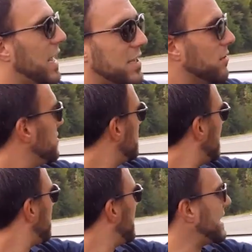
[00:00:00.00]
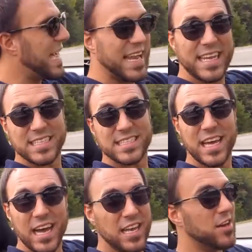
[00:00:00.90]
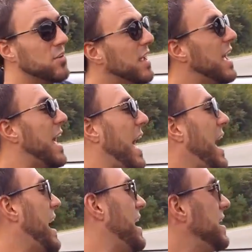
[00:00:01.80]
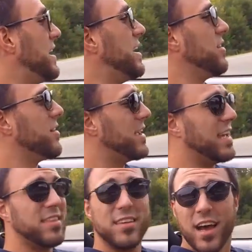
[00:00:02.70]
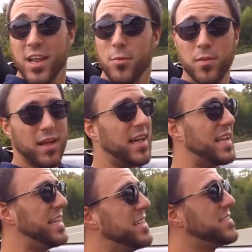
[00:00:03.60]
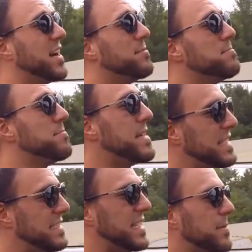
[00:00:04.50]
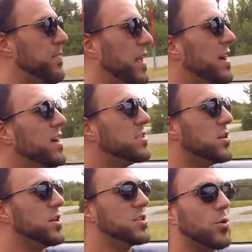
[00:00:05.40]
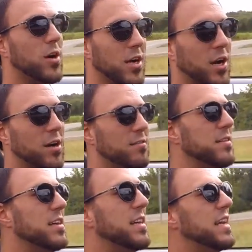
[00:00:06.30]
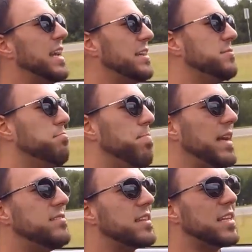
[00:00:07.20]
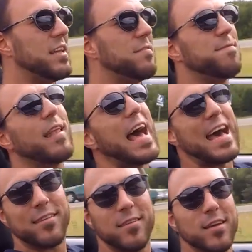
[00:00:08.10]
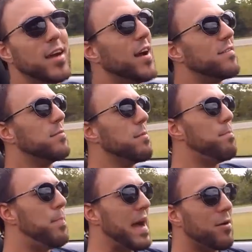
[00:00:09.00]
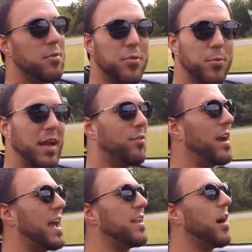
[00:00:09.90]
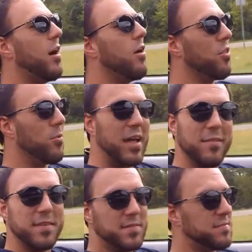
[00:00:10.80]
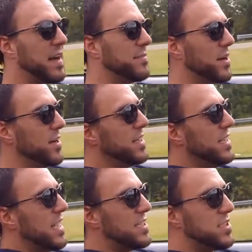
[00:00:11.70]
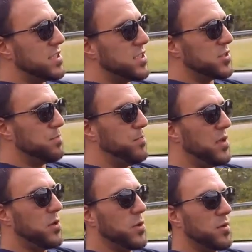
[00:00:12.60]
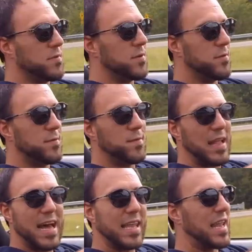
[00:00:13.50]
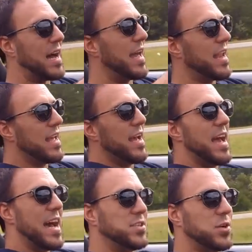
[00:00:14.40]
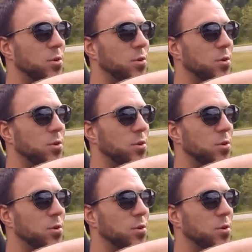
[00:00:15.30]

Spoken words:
I told you my friend had his dynoed, and looking at the dyno plot is amazing. So your torque curve is basically flat from about $3,000 all the way to 5,500. It's just this beautiful flat line as your